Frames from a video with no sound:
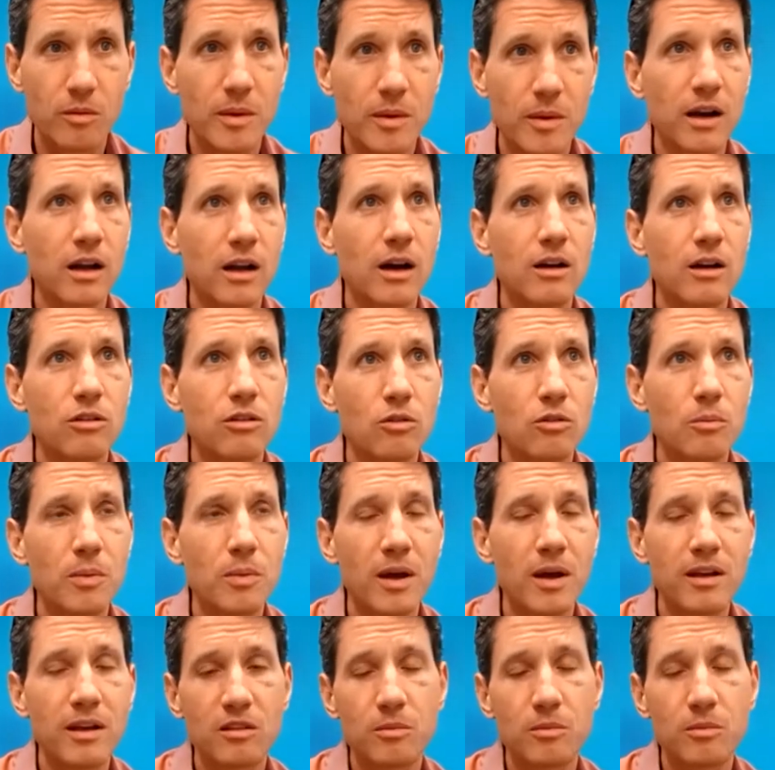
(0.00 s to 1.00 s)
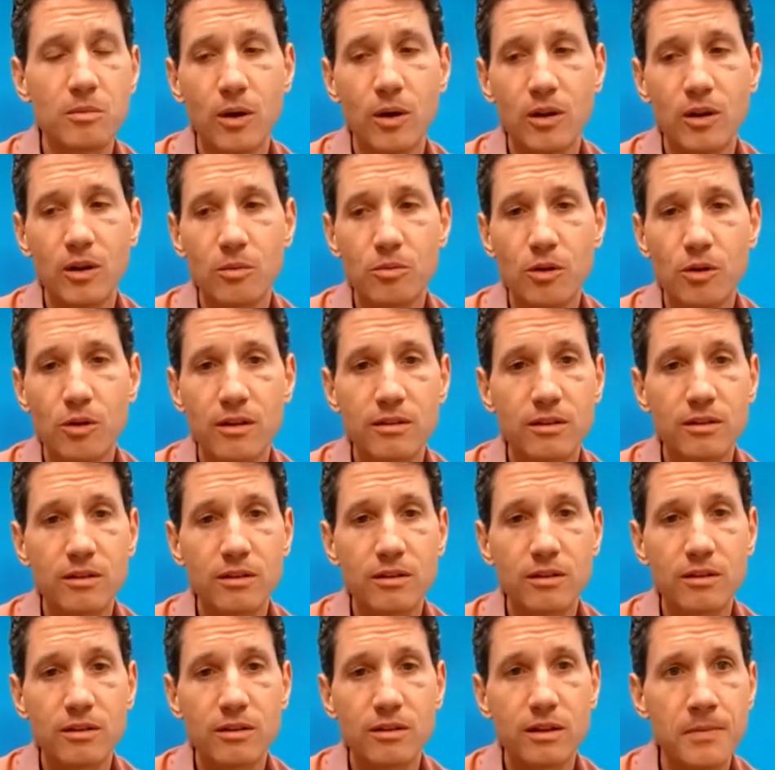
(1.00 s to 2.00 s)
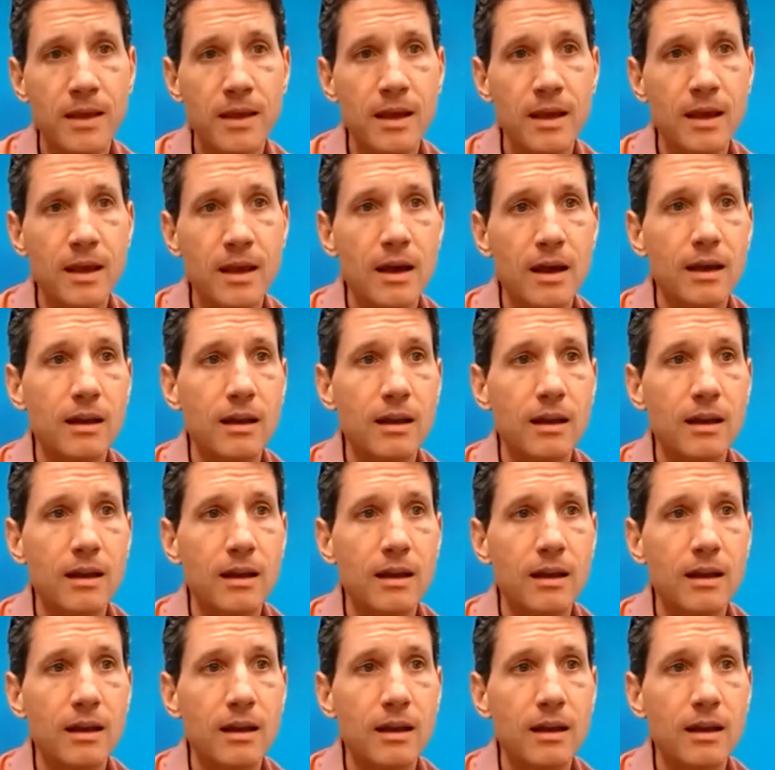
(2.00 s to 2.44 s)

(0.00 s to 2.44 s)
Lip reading: We've got about 100 basis points priced in.